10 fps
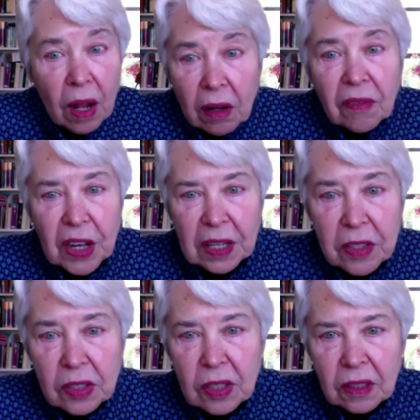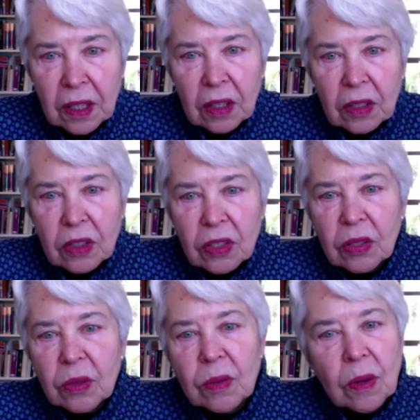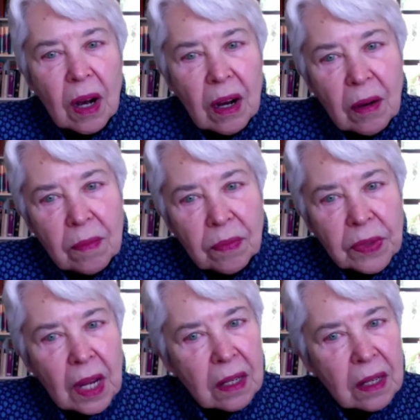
all of us to um,